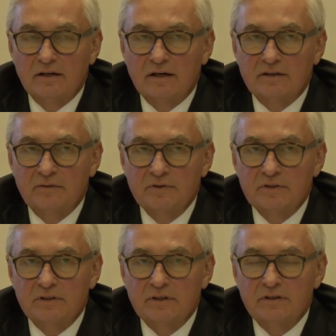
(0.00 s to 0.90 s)

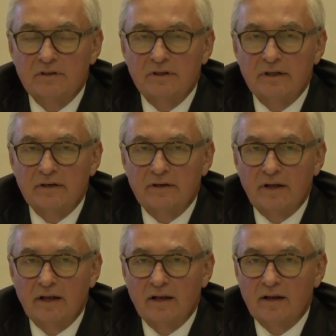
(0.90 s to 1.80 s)
artificial intellect
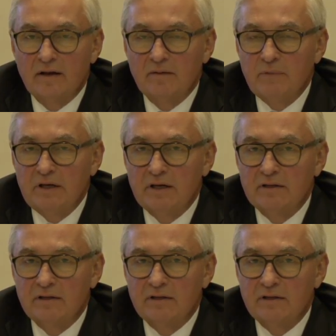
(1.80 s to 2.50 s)
and many other